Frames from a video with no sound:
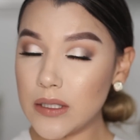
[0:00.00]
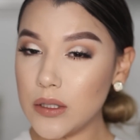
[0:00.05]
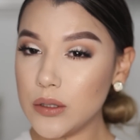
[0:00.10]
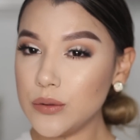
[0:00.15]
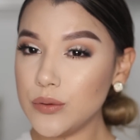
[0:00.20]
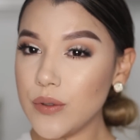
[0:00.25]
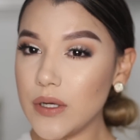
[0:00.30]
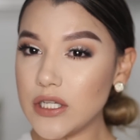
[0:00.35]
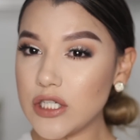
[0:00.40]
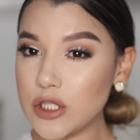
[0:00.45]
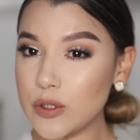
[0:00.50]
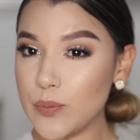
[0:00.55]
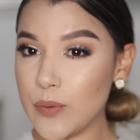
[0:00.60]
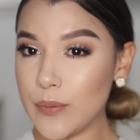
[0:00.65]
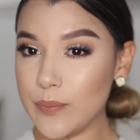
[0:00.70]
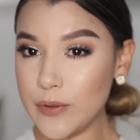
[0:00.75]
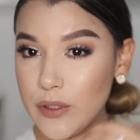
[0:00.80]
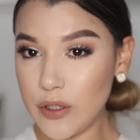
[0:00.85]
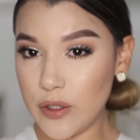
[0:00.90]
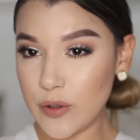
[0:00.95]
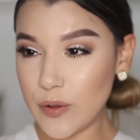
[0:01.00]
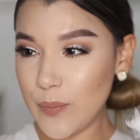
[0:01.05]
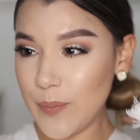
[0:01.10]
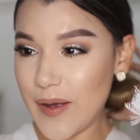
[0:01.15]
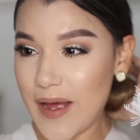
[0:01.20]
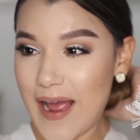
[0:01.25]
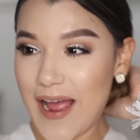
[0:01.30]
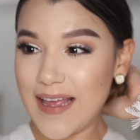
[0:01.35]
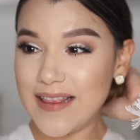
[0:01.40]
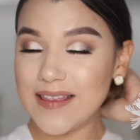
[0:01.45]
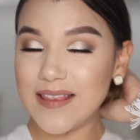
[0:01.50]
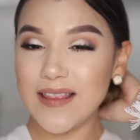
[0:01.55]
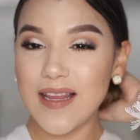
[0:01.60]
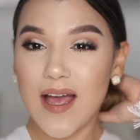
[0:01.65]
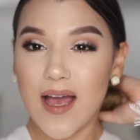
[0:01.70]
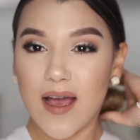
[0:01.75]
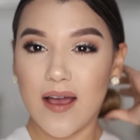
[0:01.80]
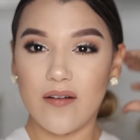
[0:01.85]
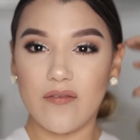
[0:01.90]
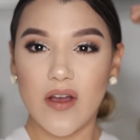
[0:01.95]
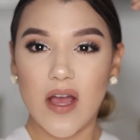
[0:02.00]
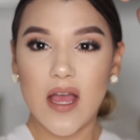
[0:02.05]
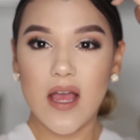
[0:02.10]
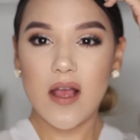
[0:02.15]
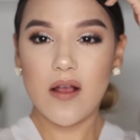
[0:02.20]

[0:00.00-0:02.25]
Ooh, I just burped a little, but I love